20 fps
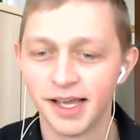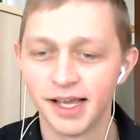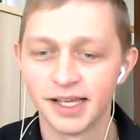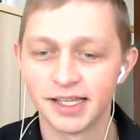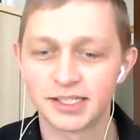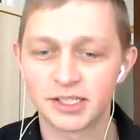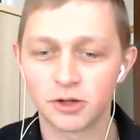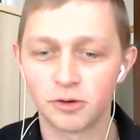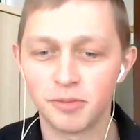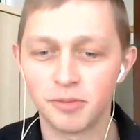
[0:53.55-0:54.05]

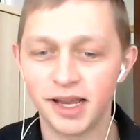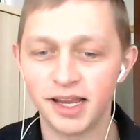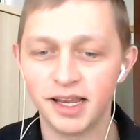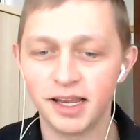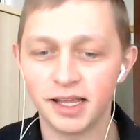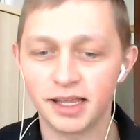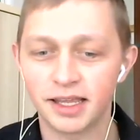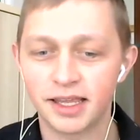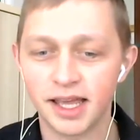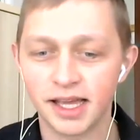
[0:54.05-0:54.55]
So
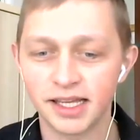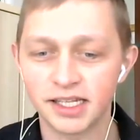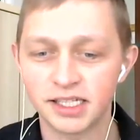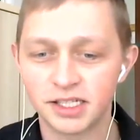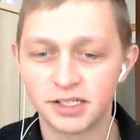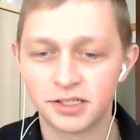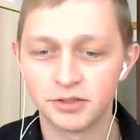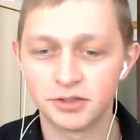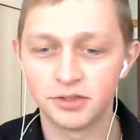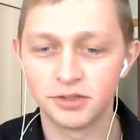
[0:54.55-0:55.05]
my guest
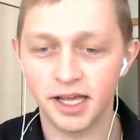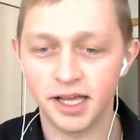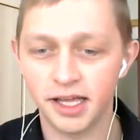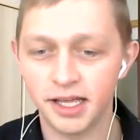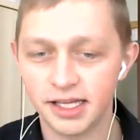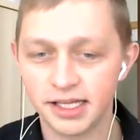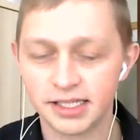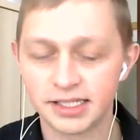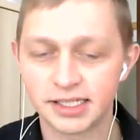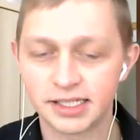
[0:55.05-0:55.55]
today
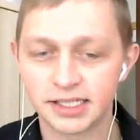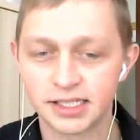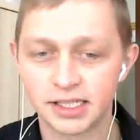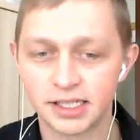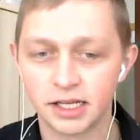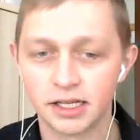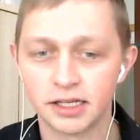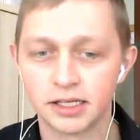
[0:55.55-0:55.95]
is